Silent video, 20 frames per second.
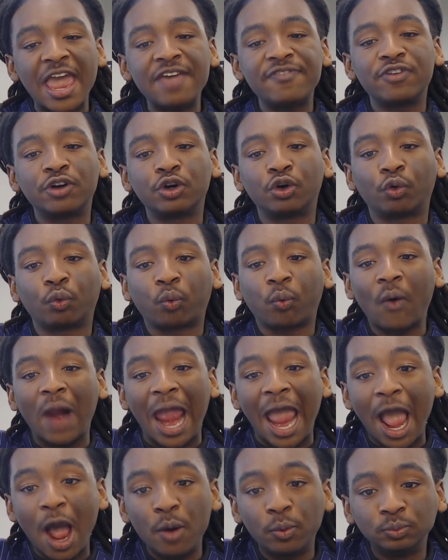faith
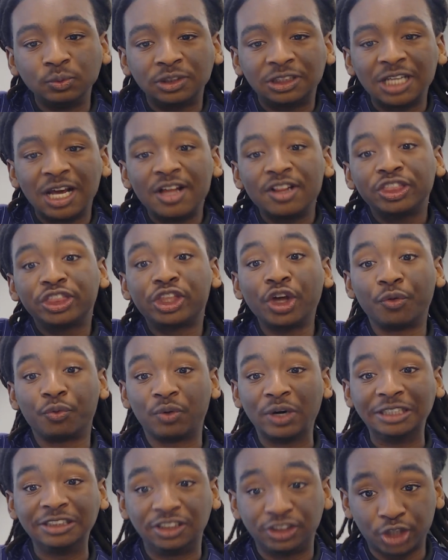grounds
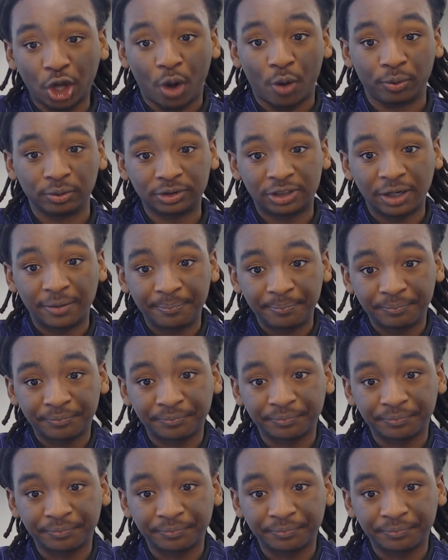the result.